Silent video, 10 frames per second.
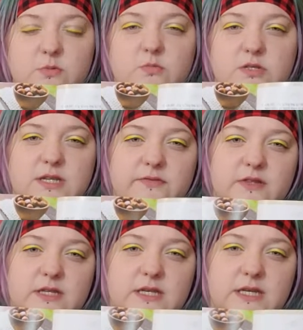one would
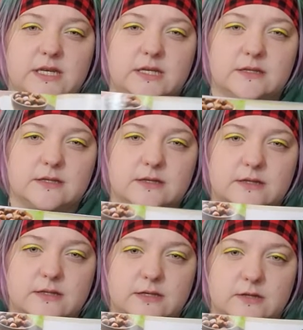definitely need
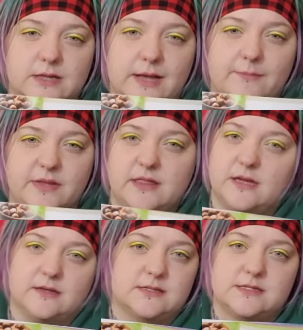the little clampy
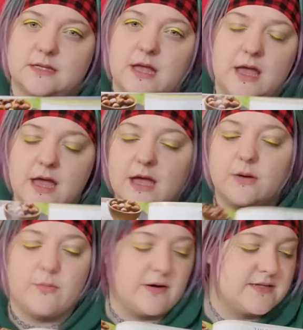things.
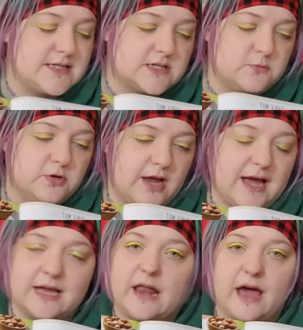Whereas this one, I
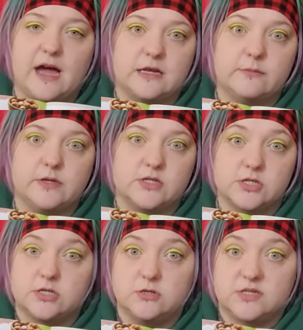can arguably
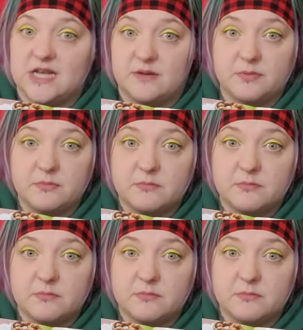just use tape.